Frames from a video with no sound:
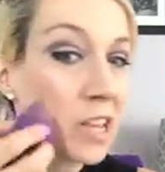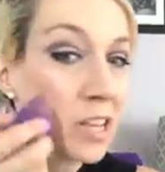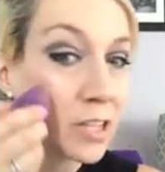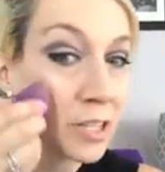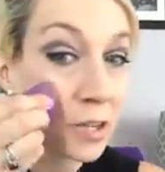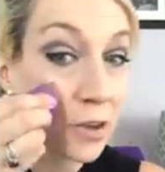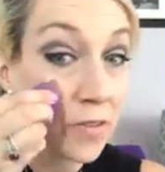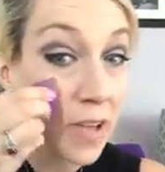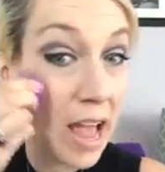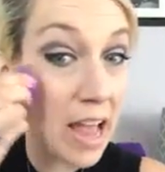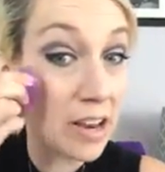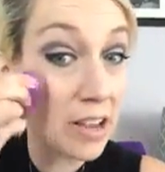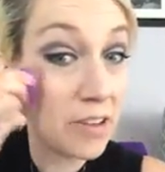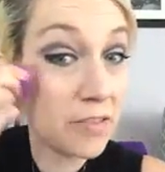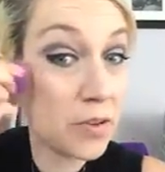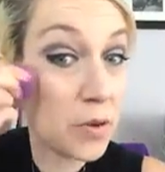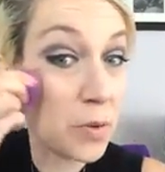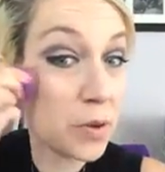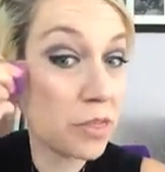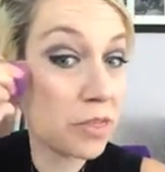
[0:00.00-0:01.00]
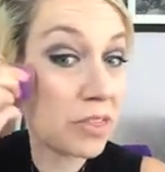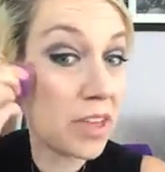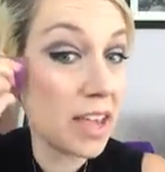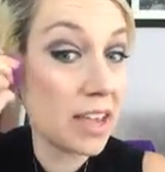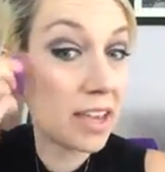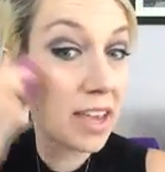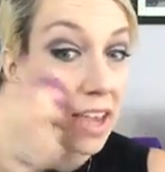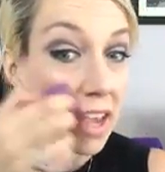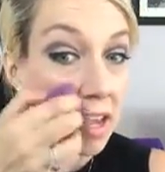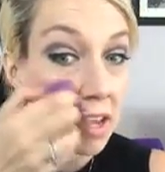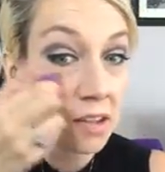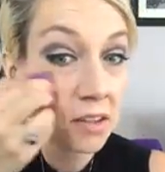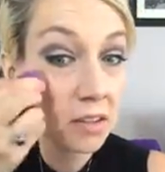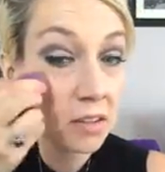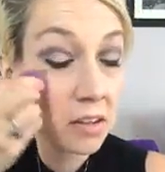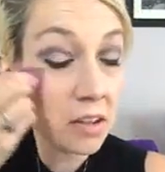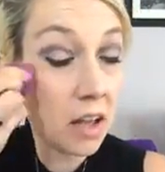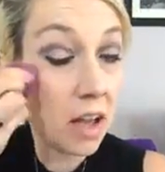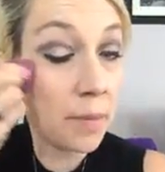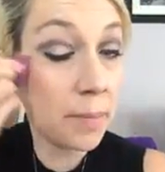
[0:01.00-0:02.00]
So if any of you are thinking
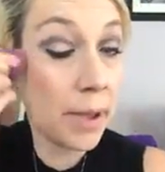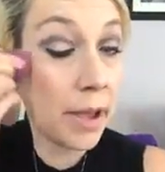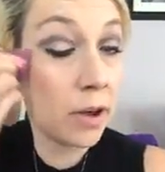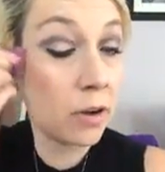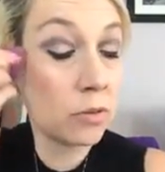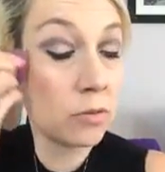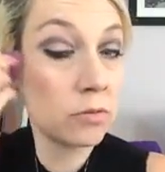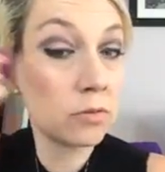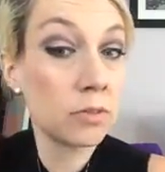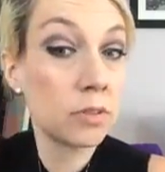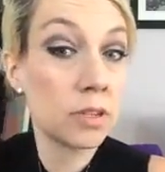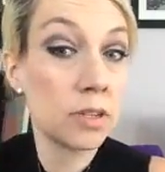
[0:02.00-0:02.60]
about,